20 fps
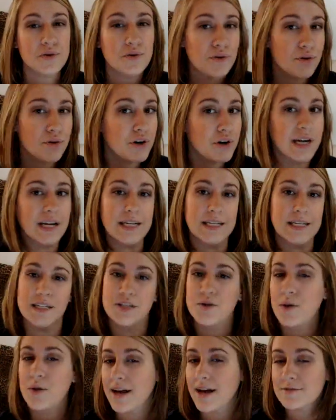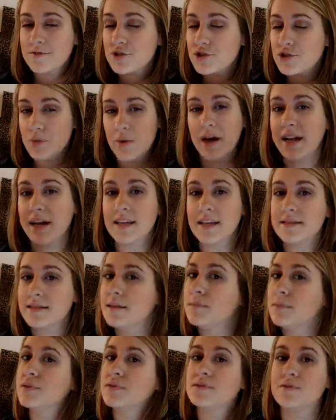Don't go crazy. Don't ask for 20
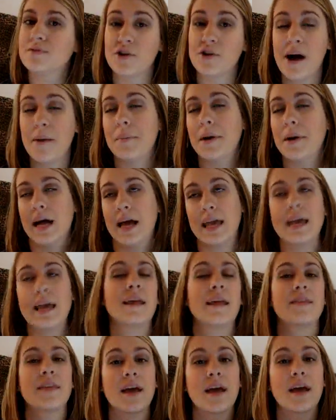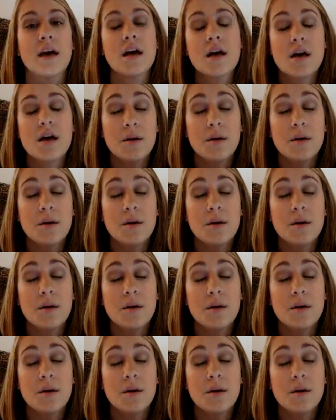samples if you're not buying anything.